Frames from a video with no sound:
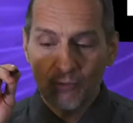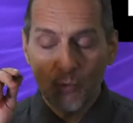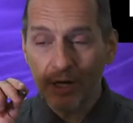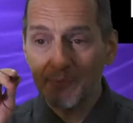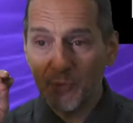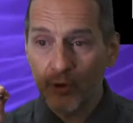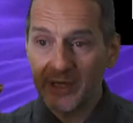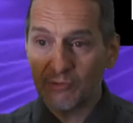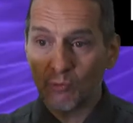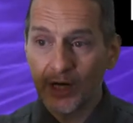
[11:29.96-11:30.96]

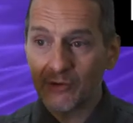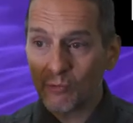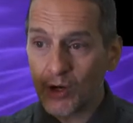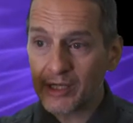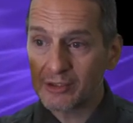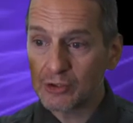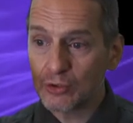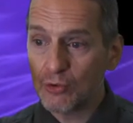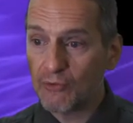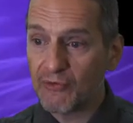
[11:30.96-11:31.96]

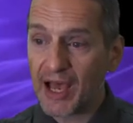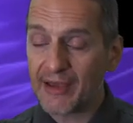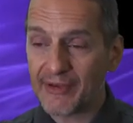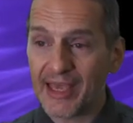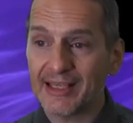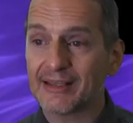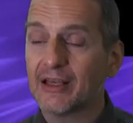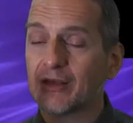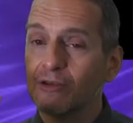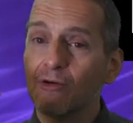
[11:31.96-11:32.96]
1.11258,
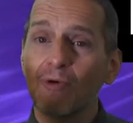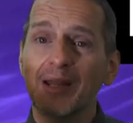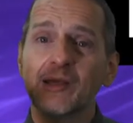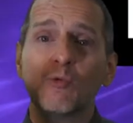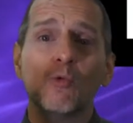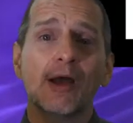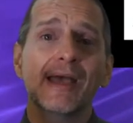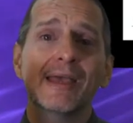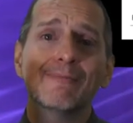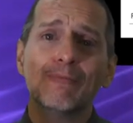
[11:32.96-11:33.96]
you're writing
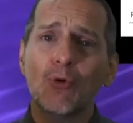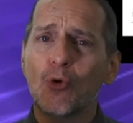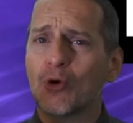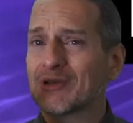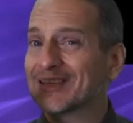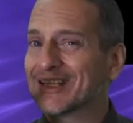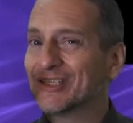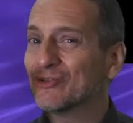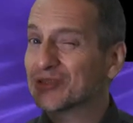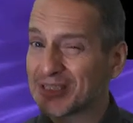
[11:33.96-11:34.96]
way more than
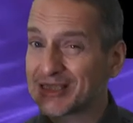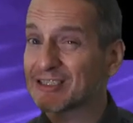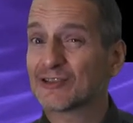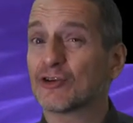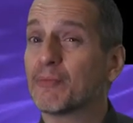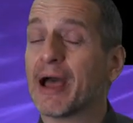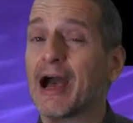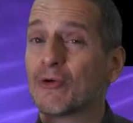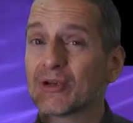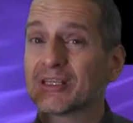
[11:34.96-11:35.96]
your statistical
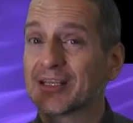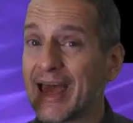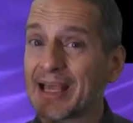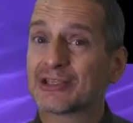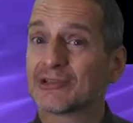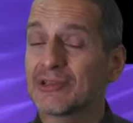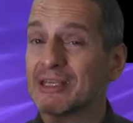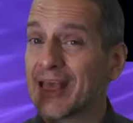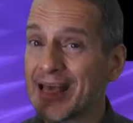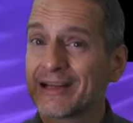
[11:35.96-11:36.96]
power can
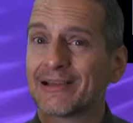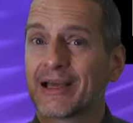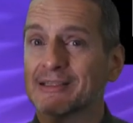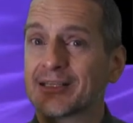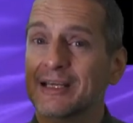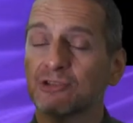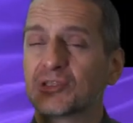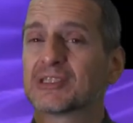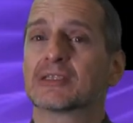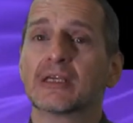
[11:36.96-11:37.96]
actually analyze, can actually
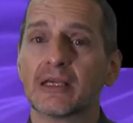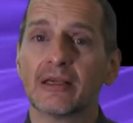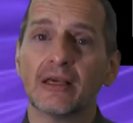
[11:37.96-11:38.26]
see.